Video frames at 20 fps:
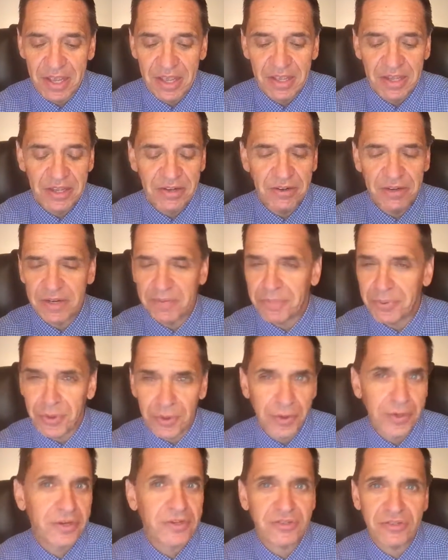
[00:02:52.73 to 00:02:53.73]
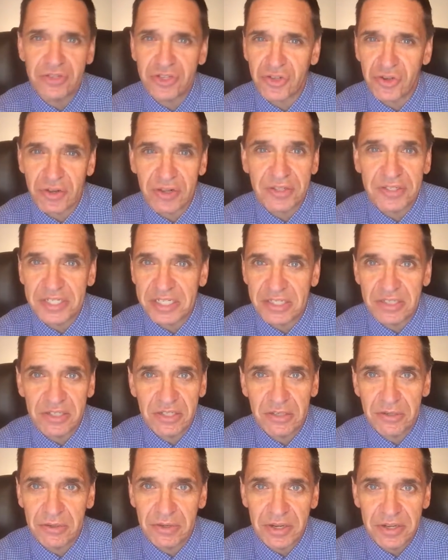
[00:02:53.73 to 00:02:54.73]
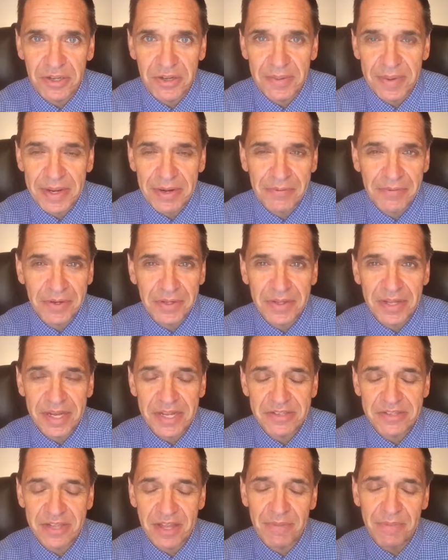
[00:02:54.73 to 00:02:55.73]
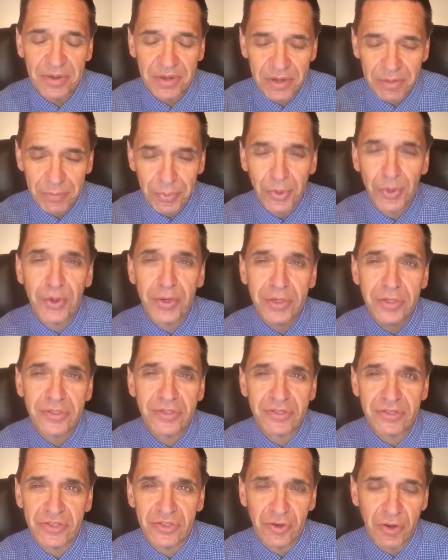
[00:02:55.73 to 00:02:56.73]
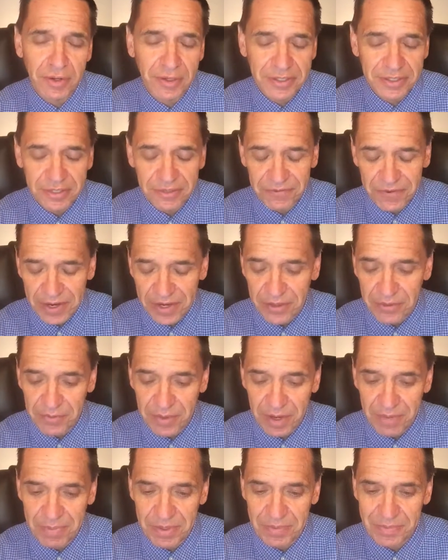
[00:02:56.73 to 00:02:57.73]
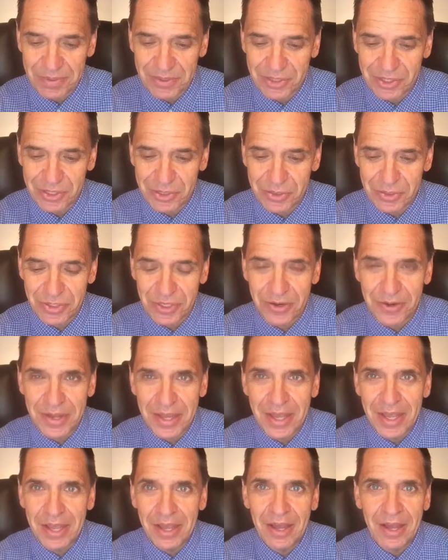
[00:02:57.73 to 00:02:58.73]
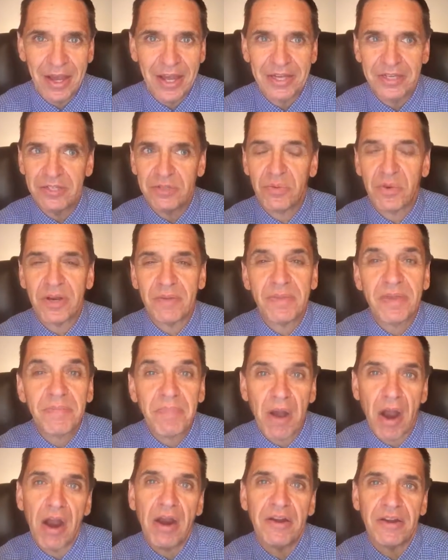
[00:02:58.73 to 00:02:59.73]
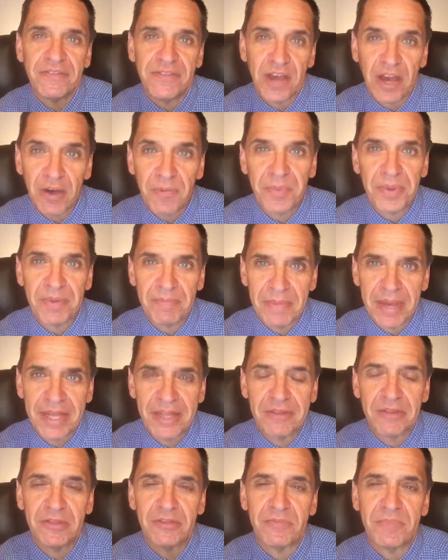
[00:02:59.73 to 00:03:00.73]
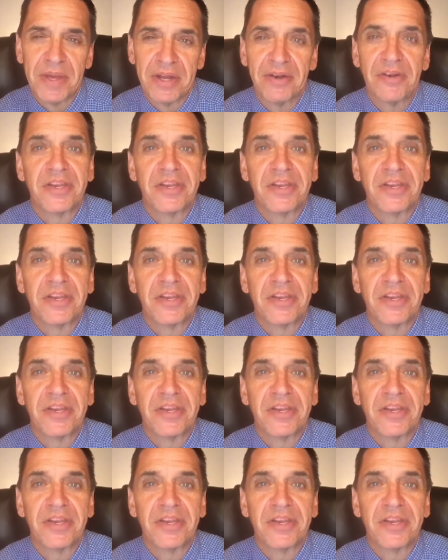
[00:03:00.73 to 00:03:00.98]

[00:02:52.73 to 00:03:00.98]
employers are struggling too. You might not realize that, but employers are struggling to find the right people too. So I just want to be part of helping make those better